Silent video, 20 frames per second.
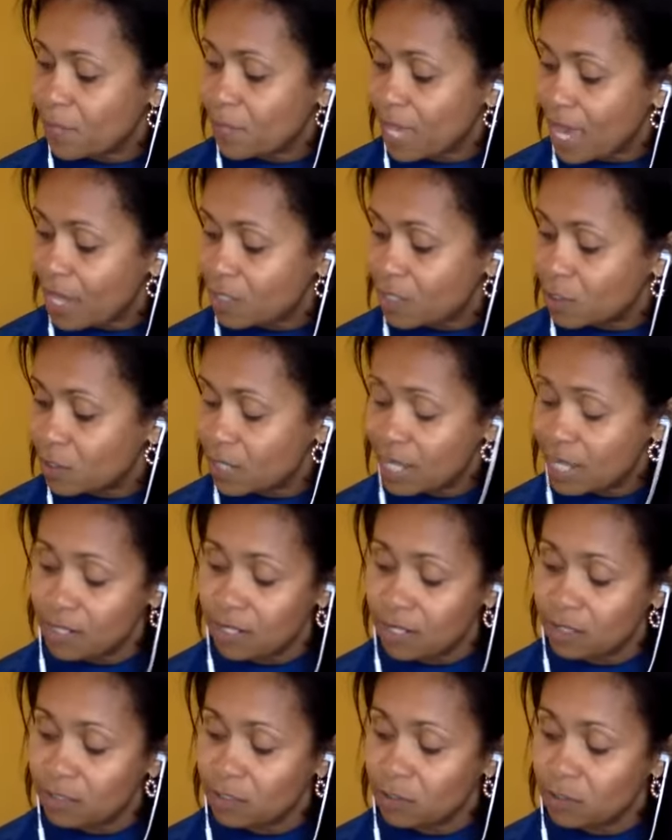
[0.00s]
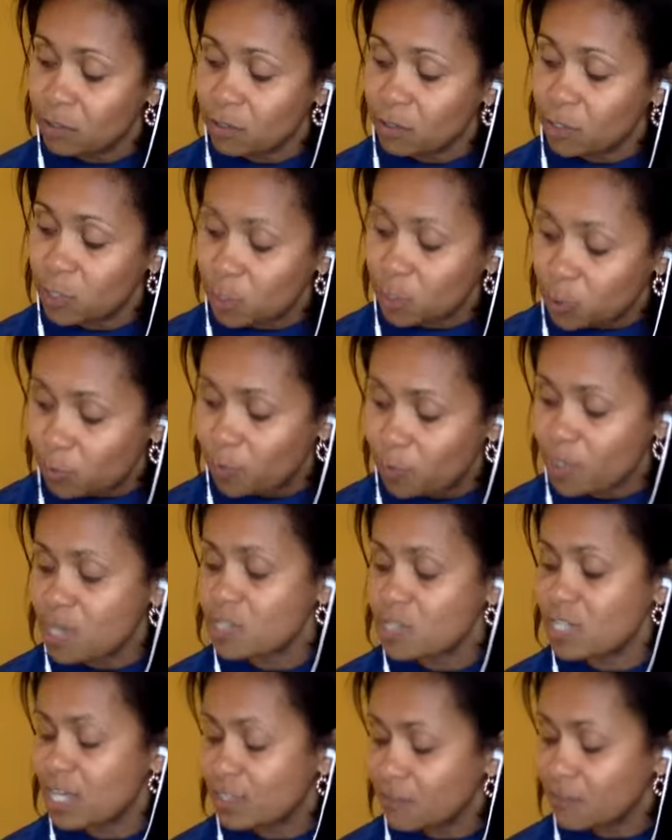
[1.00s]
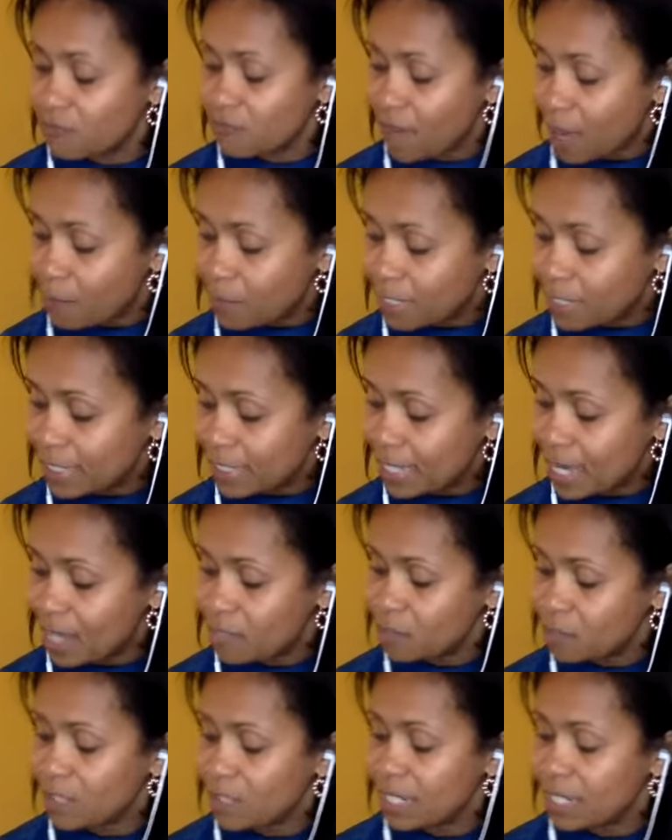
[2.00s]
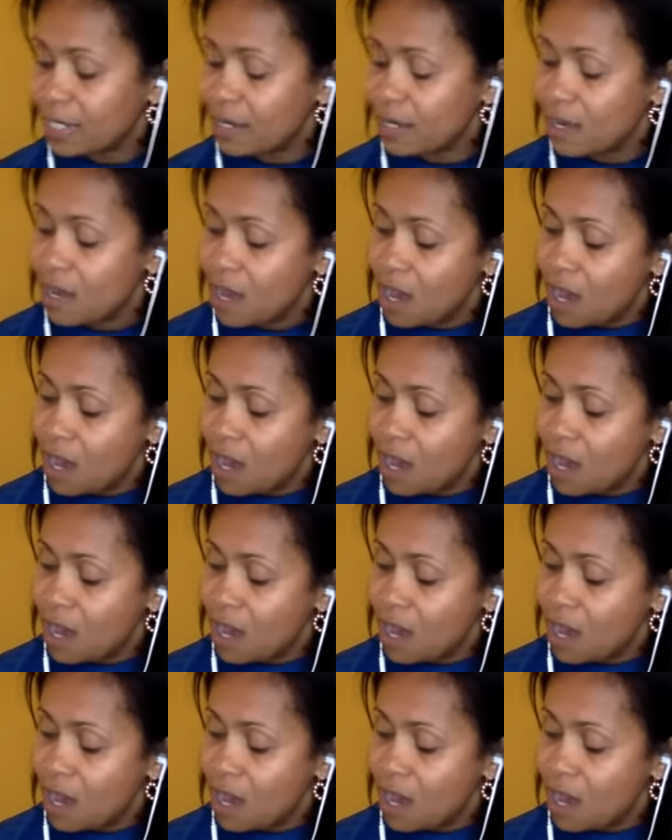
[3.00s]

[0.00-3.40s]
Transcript: gather and the youth brunch and the family gathering.